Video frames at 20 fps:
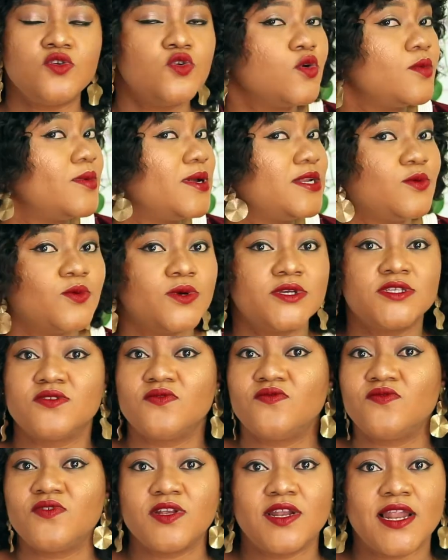Nobody wants
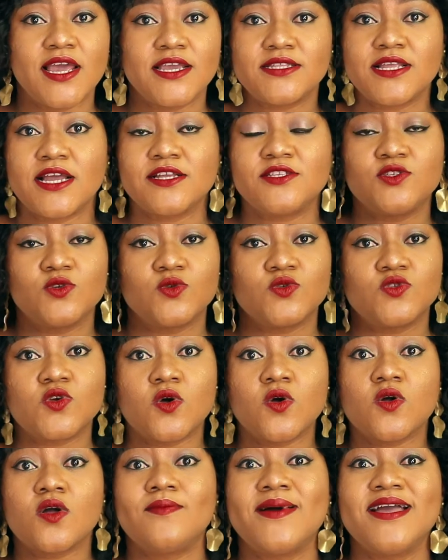to feel like that. So
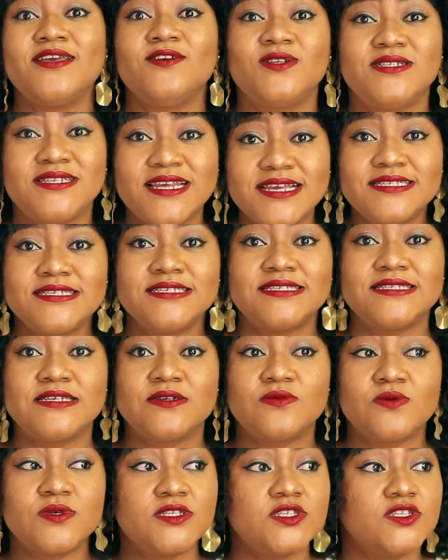talk about your dirty
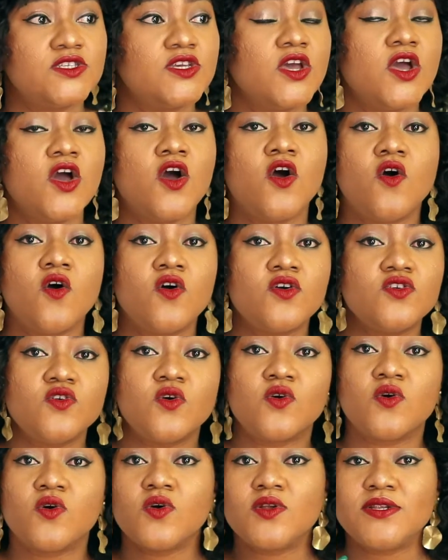secrets or
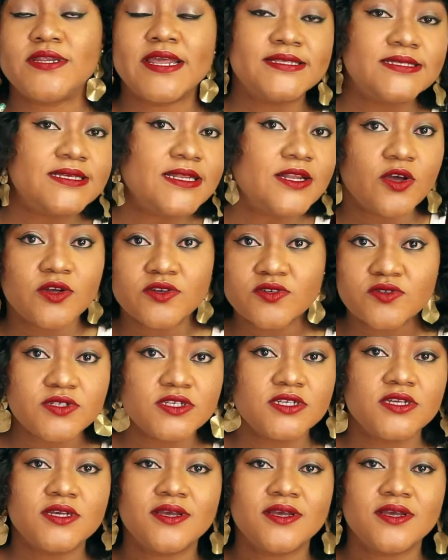your dirty laundry,